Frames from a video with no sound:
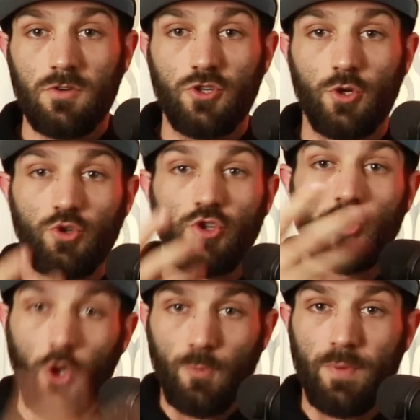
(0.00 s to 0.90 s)
to
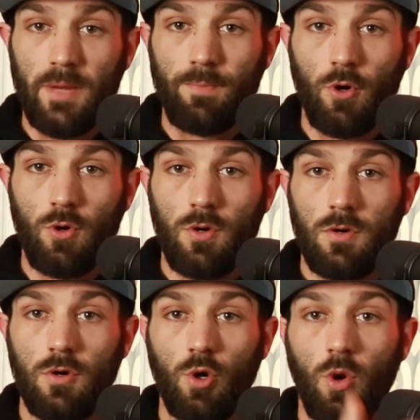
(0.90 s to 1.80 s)
shoot people
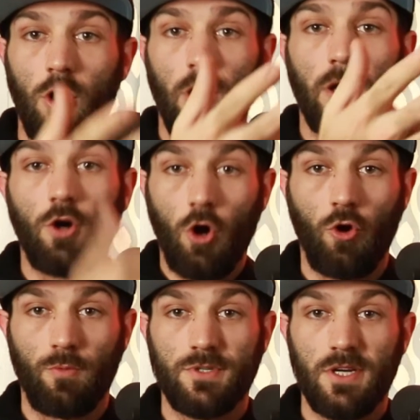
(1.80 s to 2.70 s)
who are
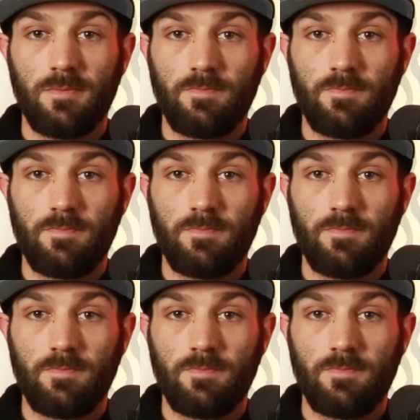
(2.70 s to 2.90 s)
unarmed.